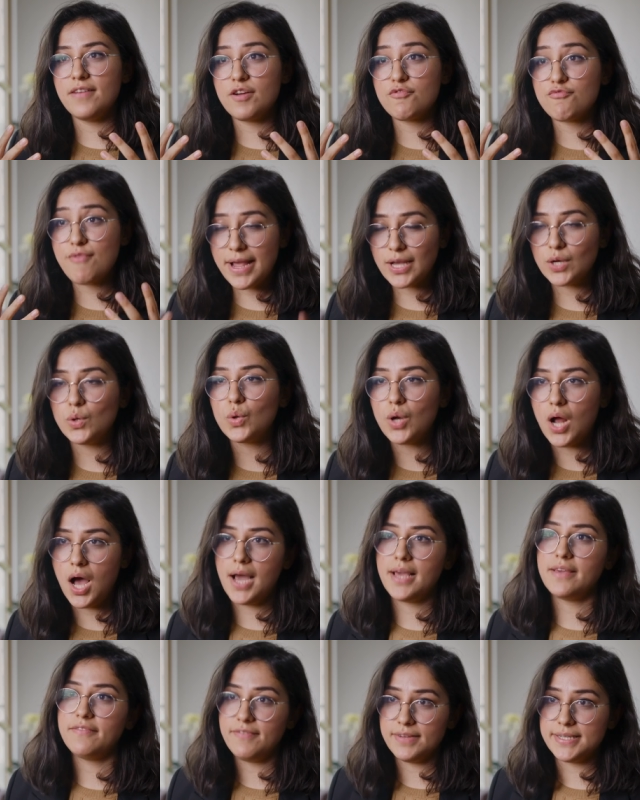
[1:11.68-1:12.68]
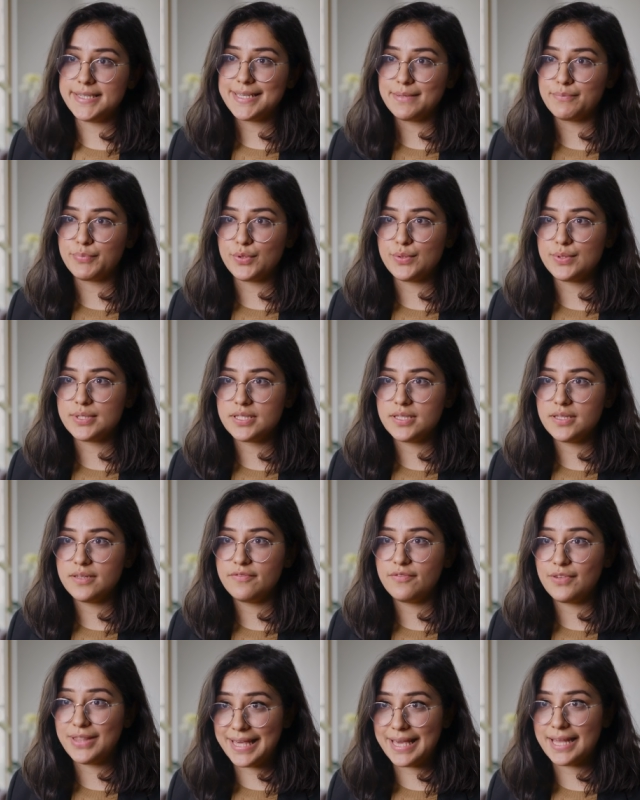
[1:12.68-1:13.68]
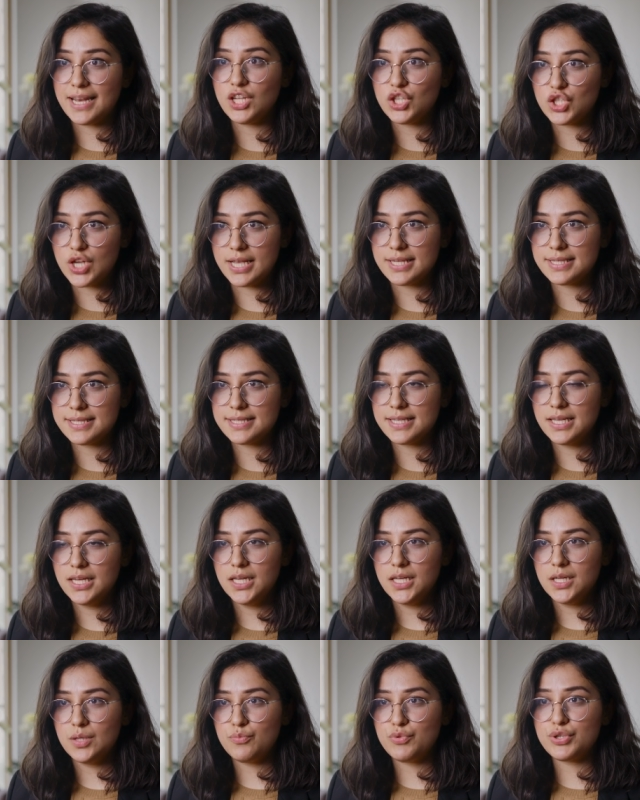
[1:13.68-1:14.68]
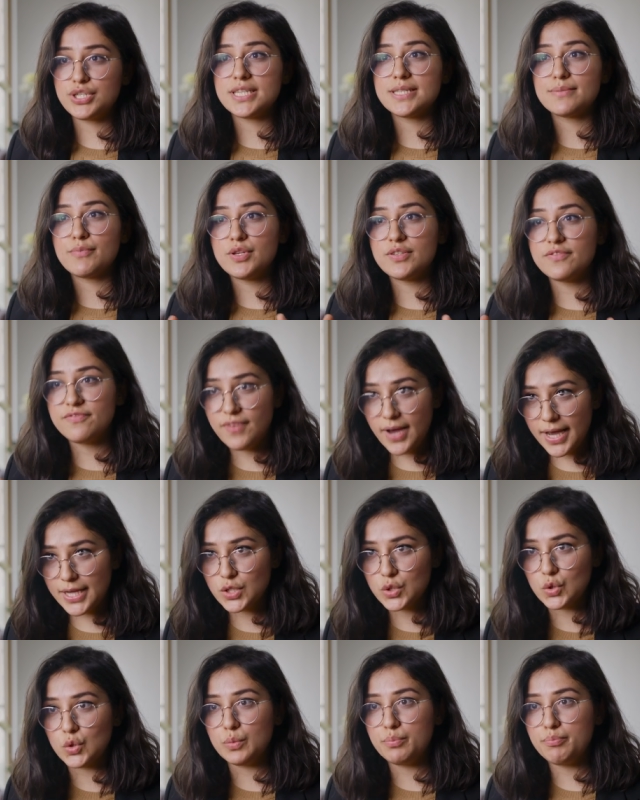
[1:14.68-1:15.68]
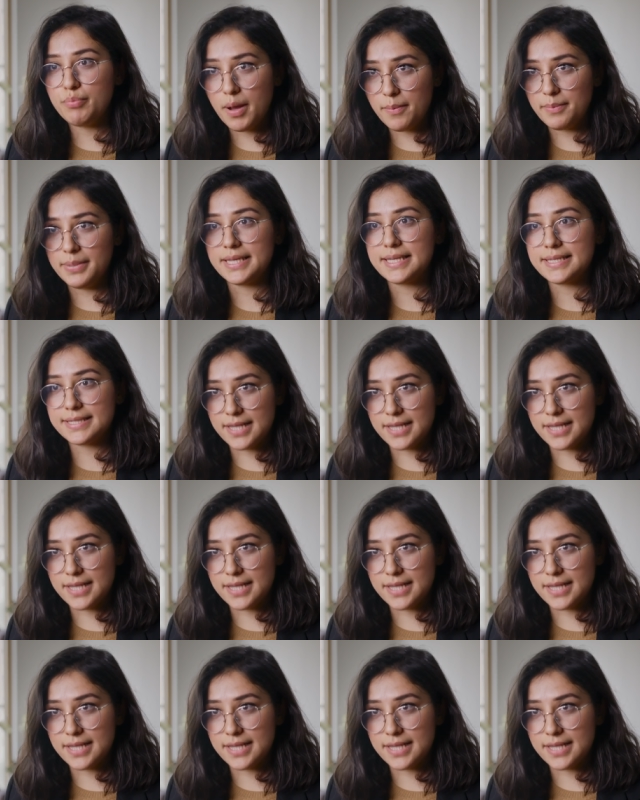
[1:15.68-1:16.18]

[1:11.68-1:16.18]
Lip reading: a record high funding boost for the NHS, Britain's most vital public